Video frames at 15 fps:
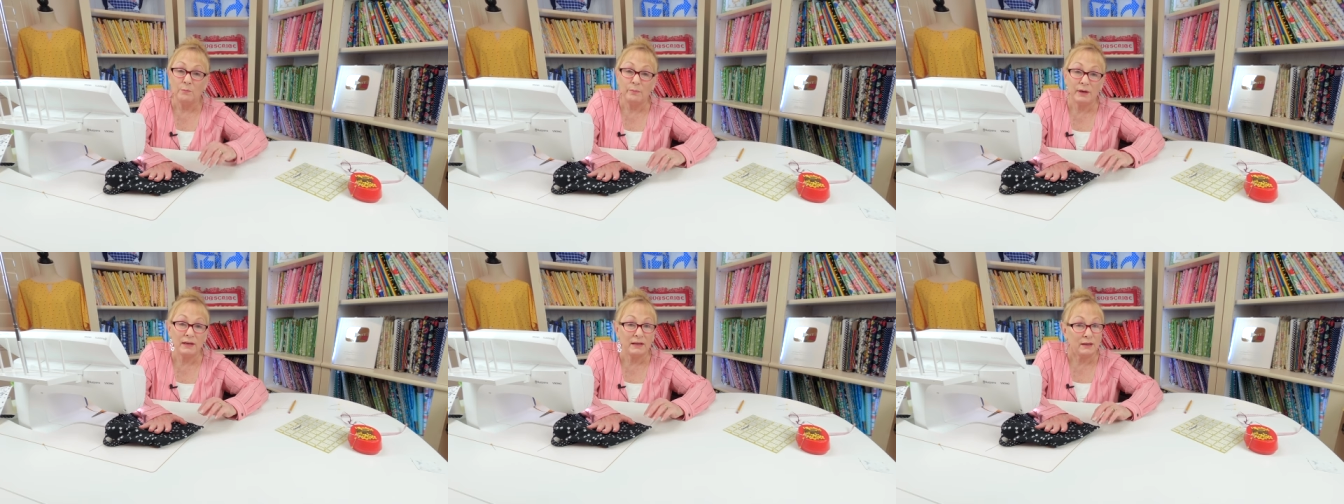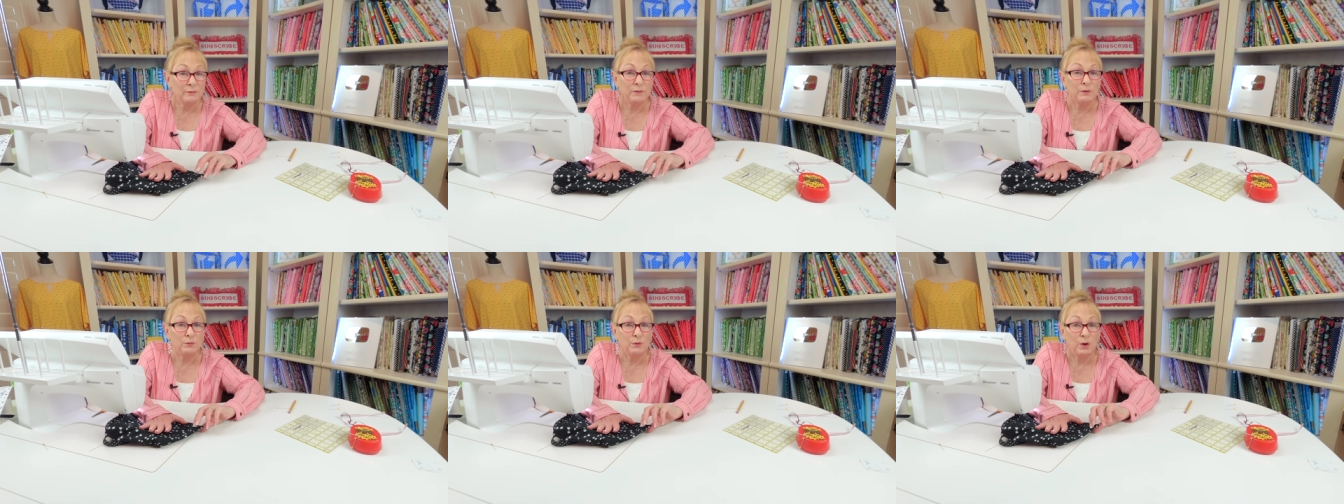but
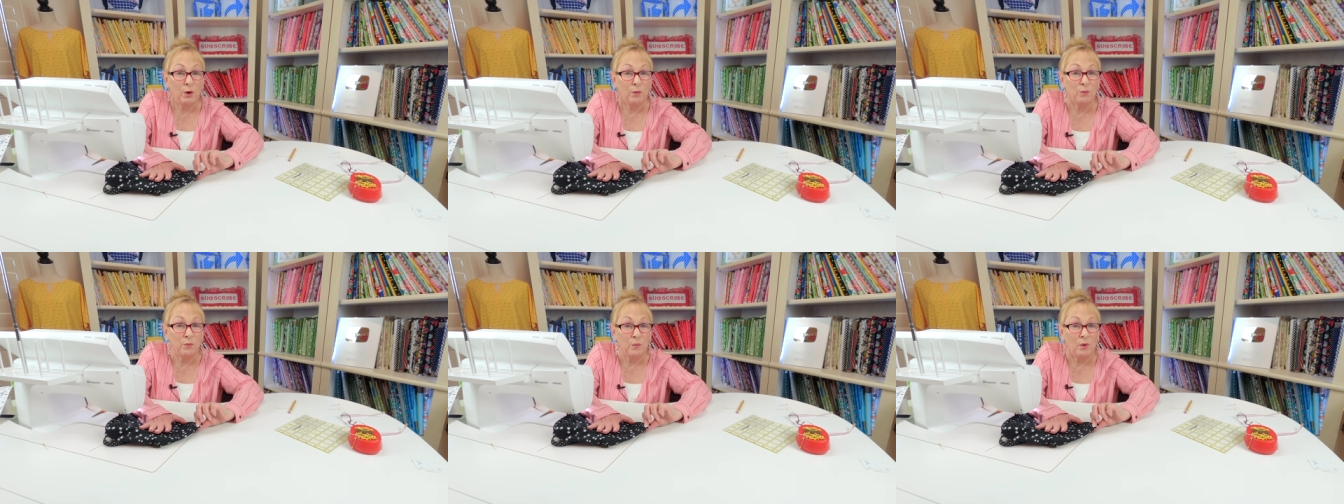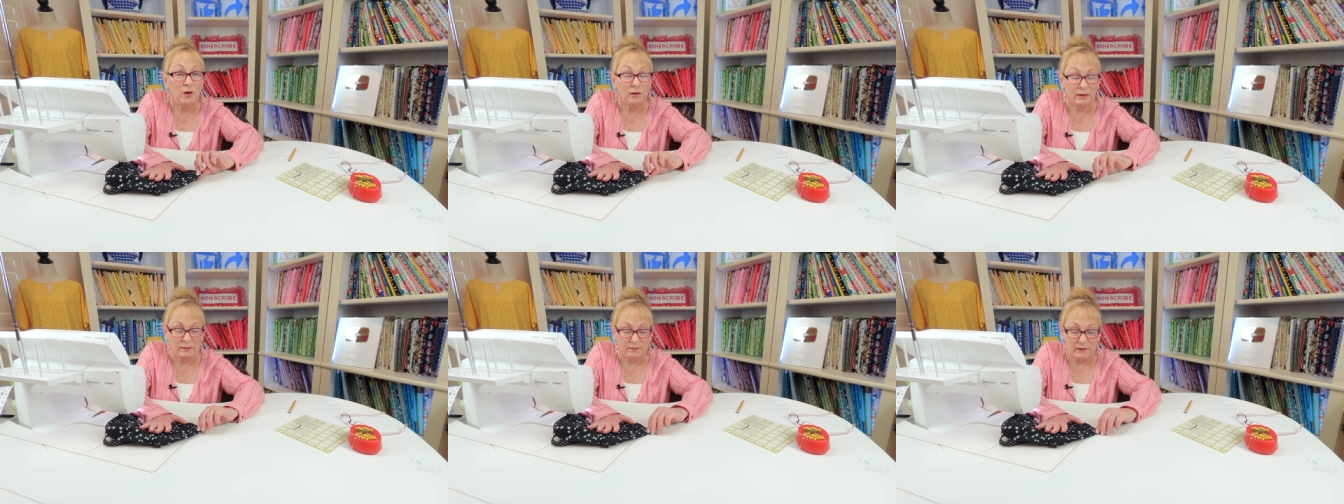if you don't
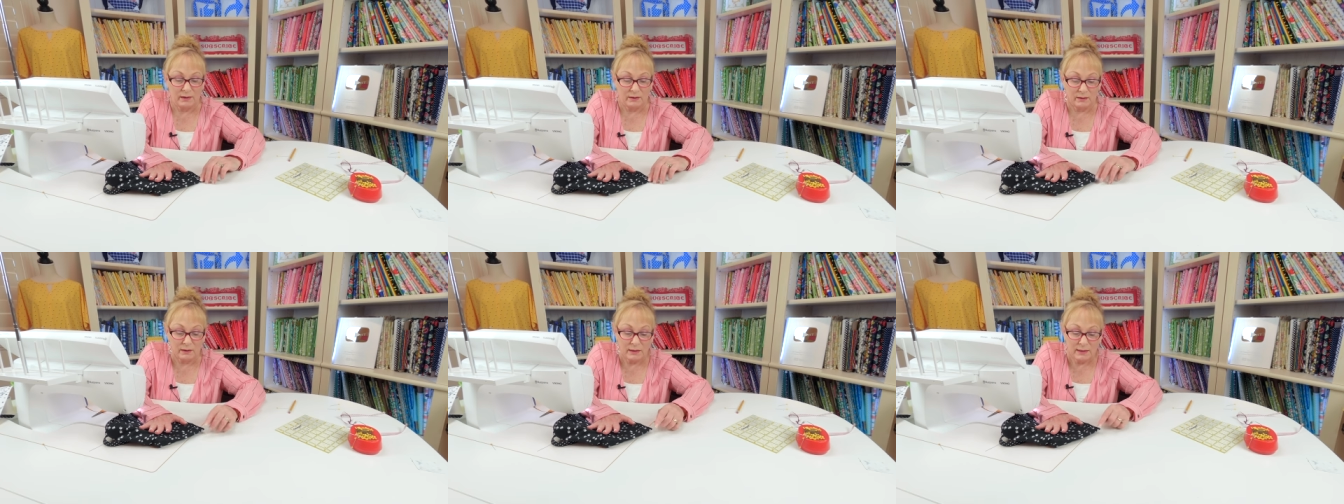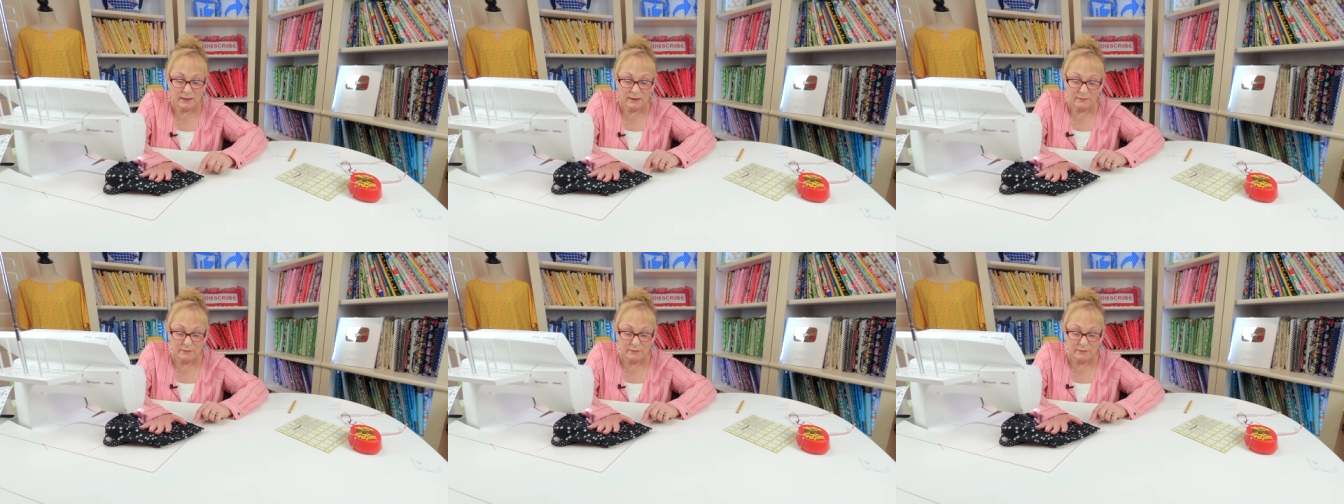want it there,